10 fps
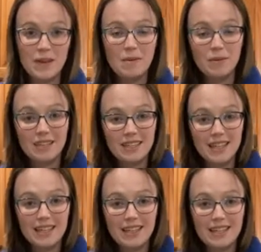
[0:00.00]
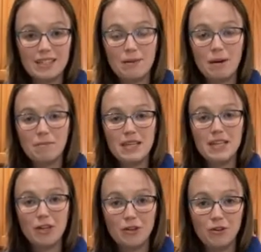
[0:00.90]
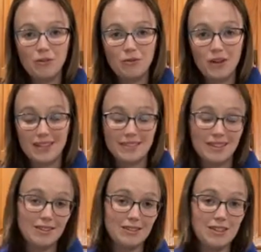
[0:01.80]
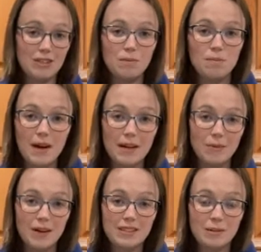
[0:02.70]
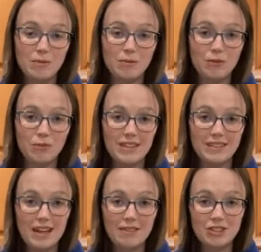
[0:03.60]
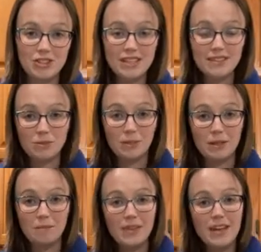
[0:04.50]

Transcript: But the second thing is about being a good friend, because I understand you might want some of your friends to have a chance to win.